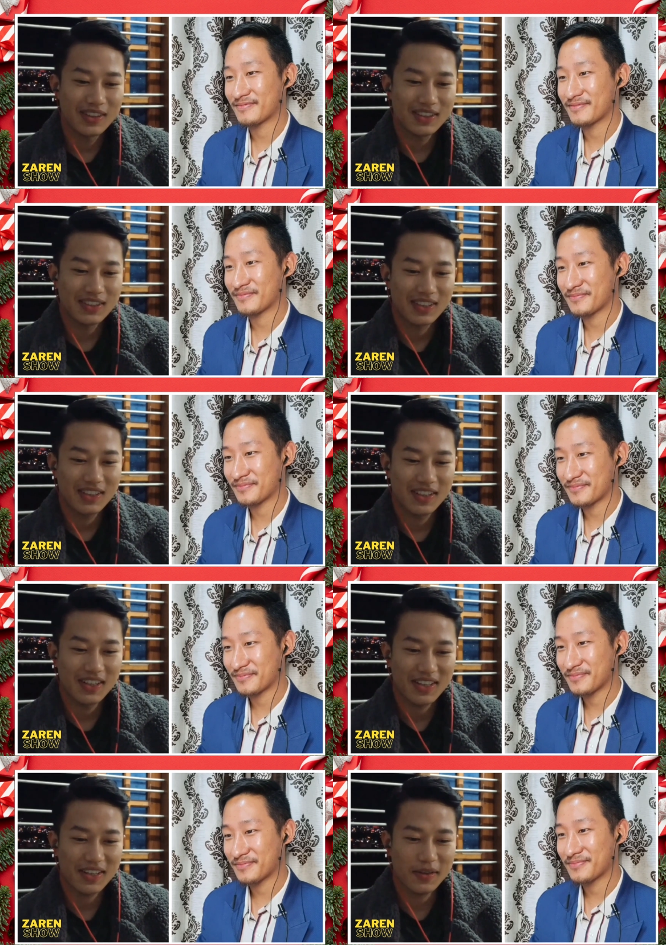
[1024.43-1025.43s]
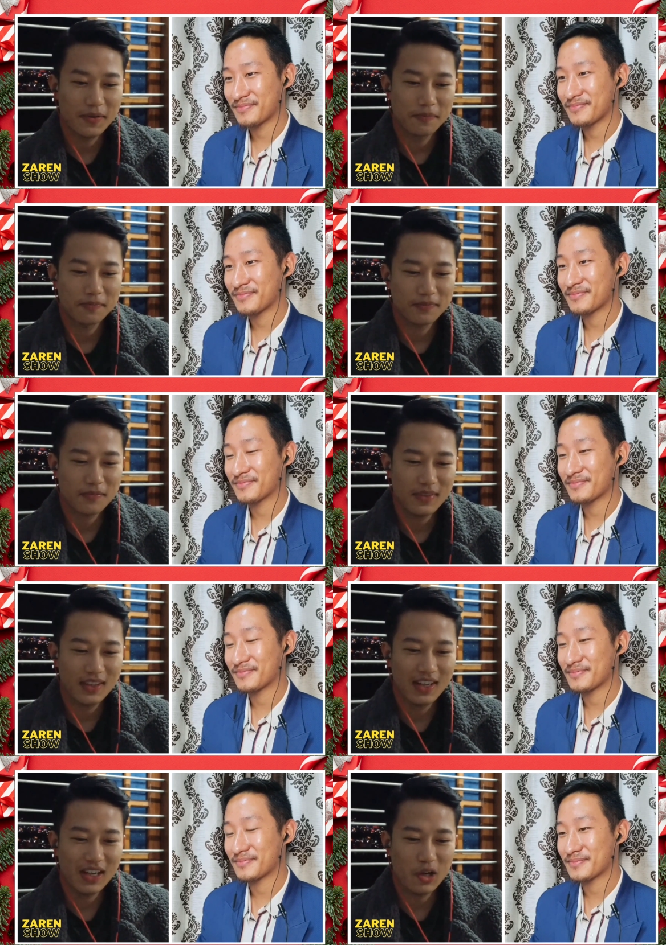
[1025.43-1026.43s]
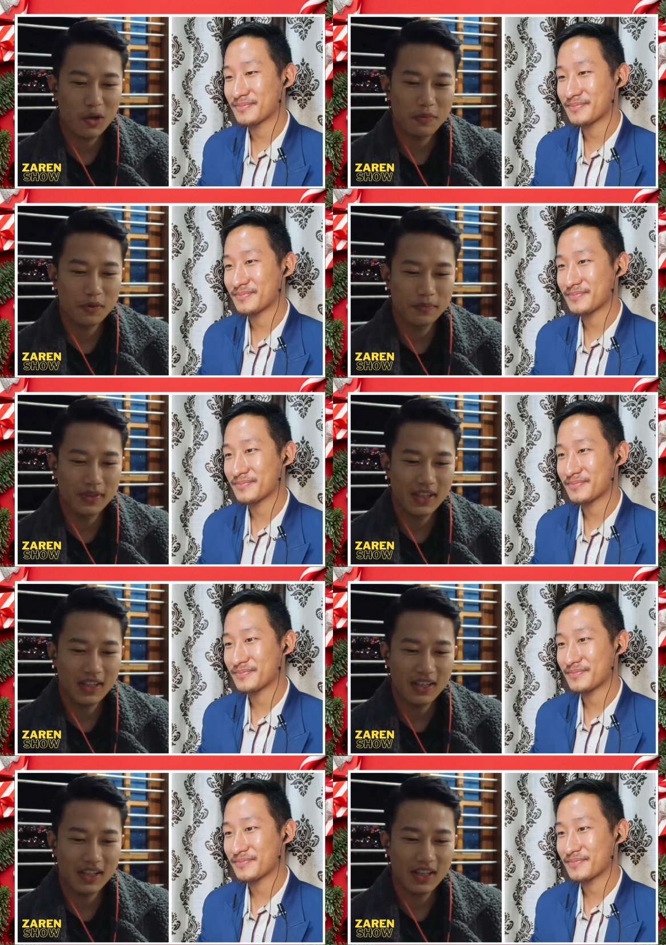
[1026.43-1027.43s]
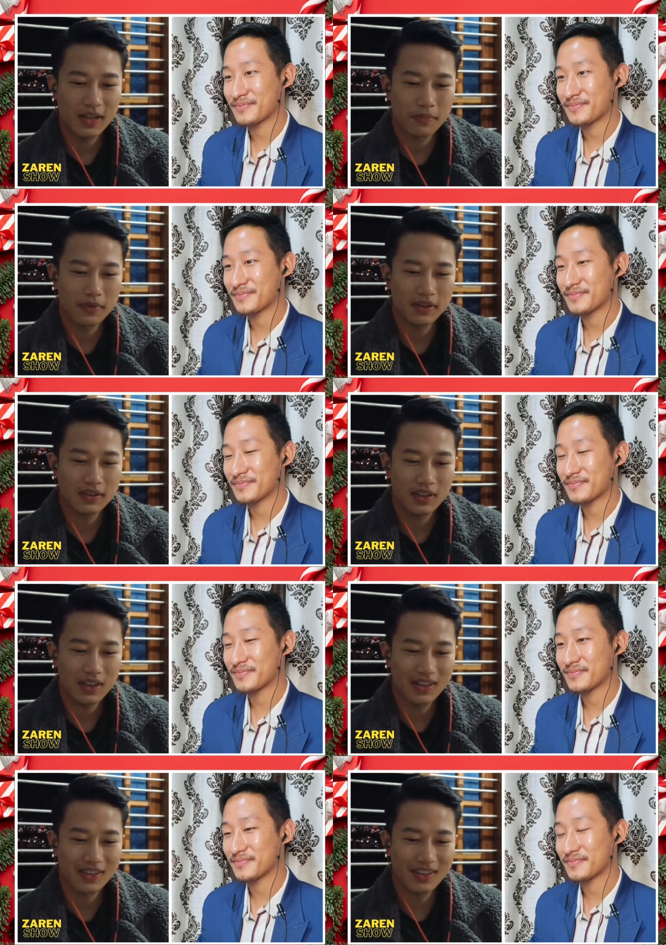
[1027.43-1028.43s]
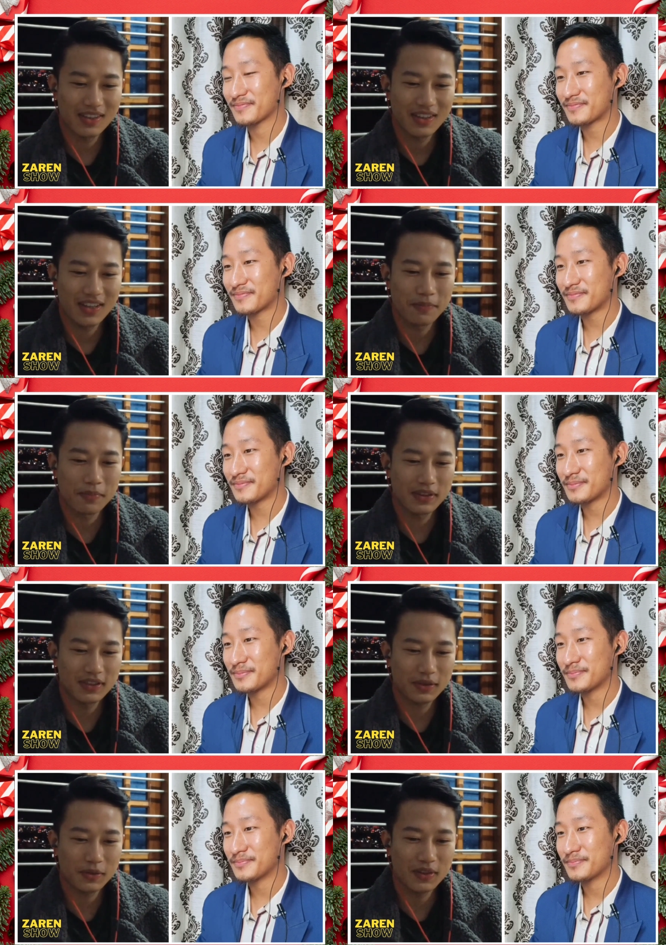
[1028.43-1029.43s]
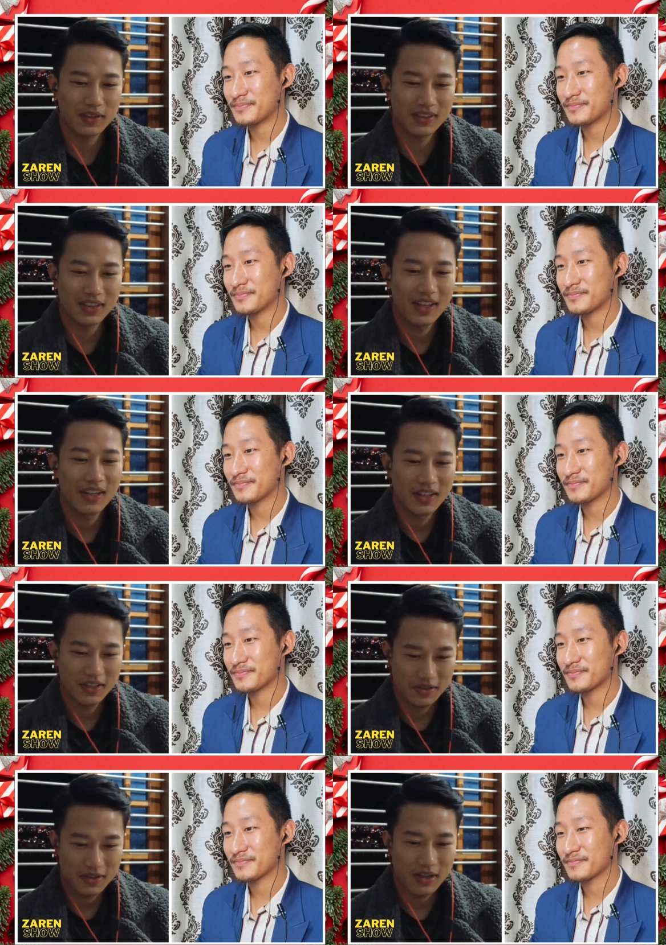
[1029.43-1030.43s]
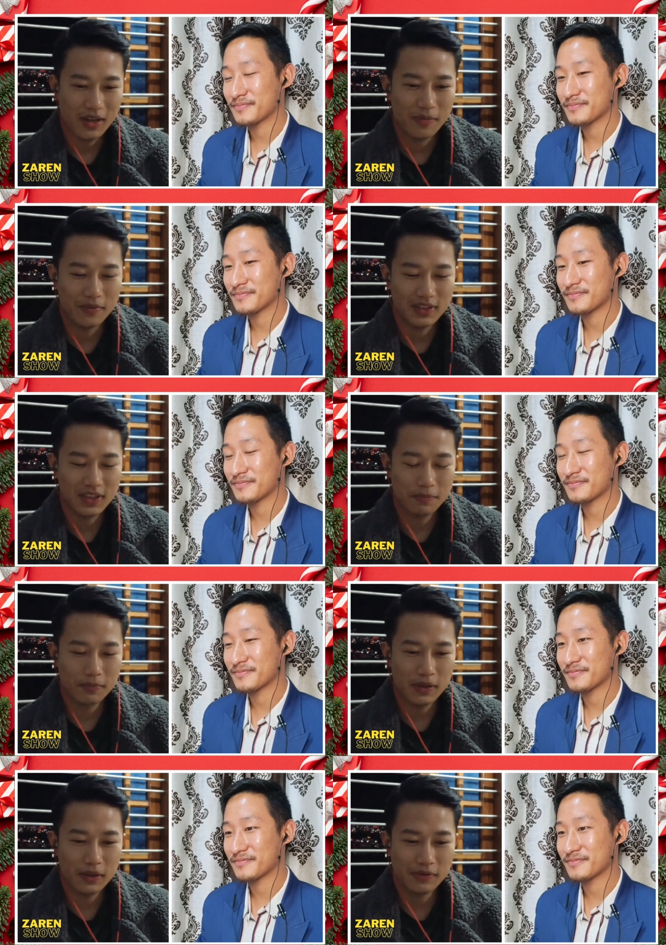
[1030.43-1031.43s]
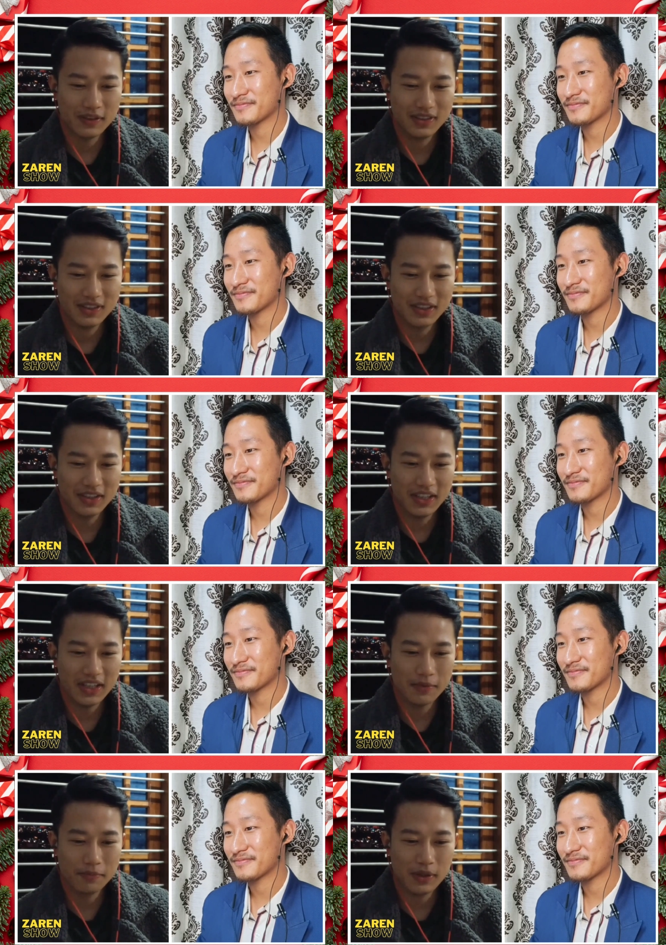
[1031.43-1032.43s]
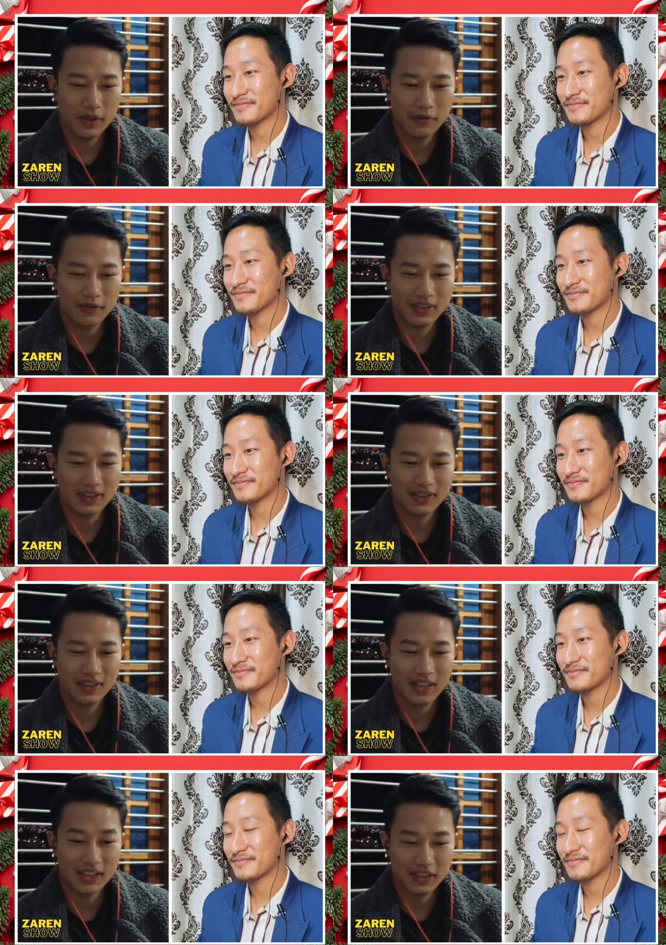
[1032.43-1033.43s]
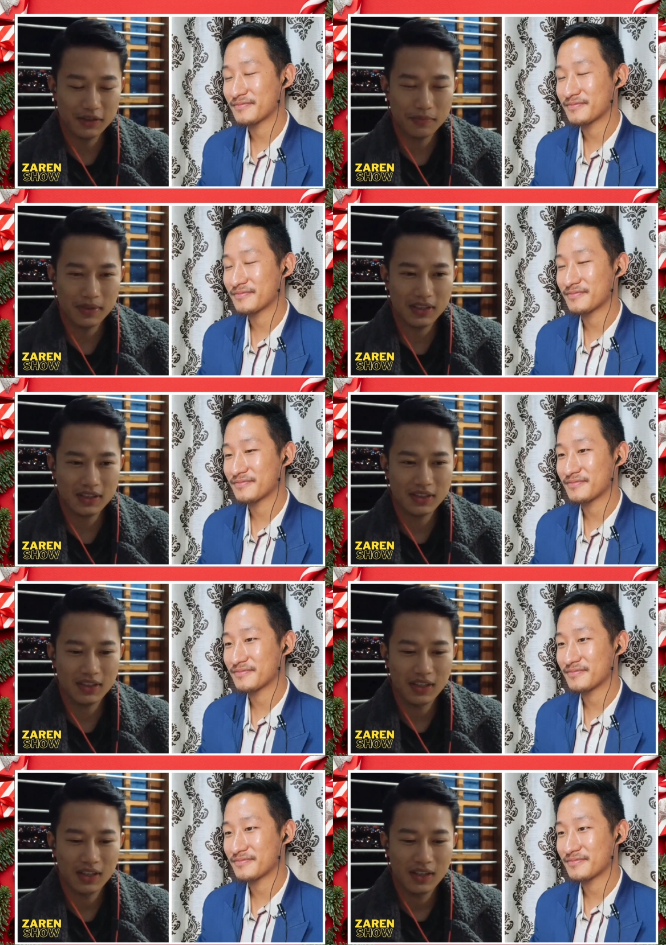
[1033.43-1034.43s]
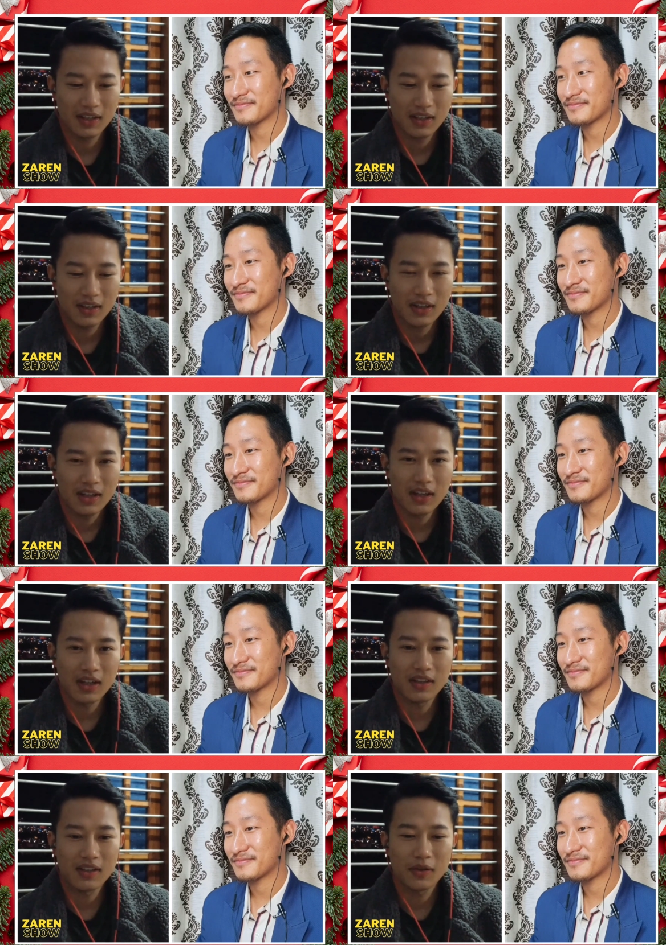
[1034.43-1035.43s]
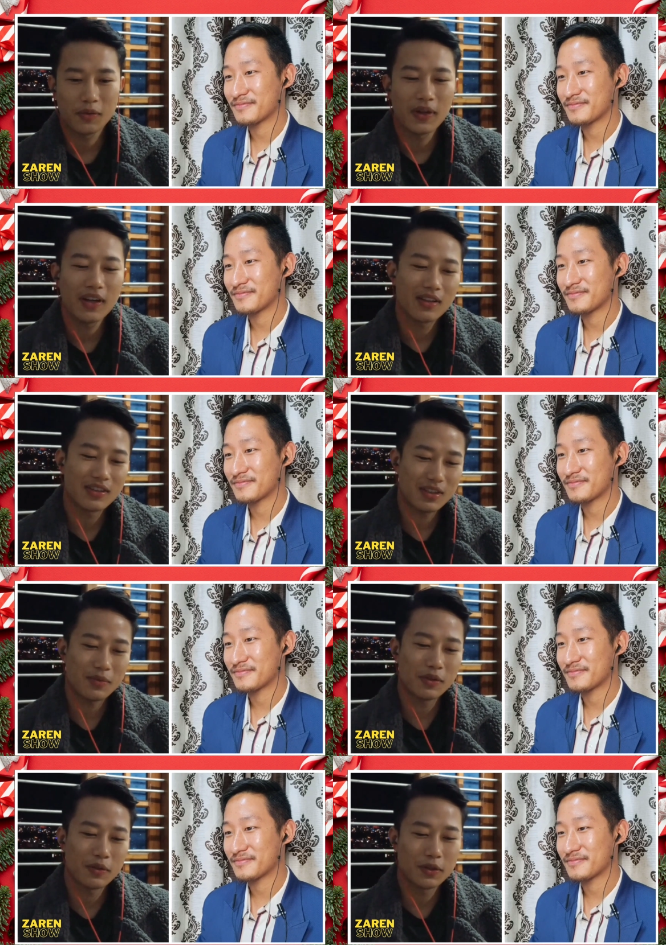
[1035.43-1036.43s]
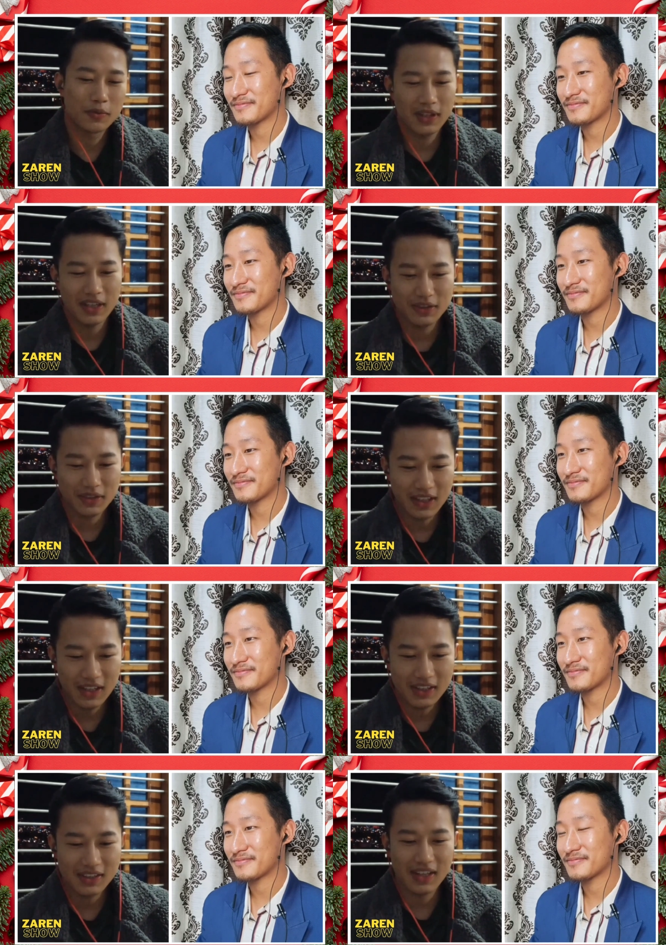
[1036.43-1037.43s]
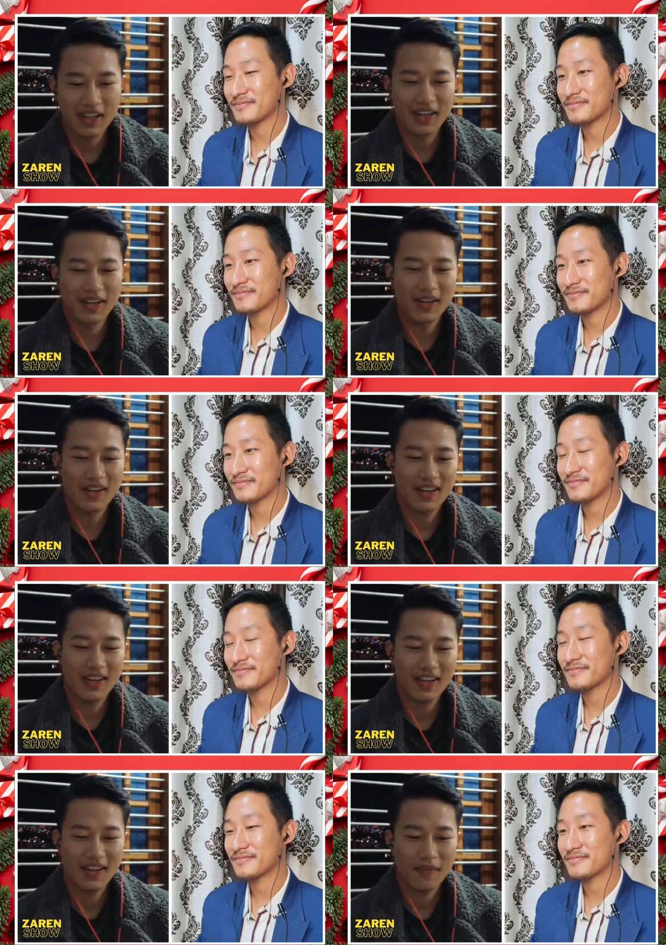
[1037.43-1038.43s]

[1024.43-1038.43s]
Speaker 1: finished. Um, I hope to be a person, uh, a person who is obviously proud of his journey and proud of his achievements and uh, well, someone who is well educated and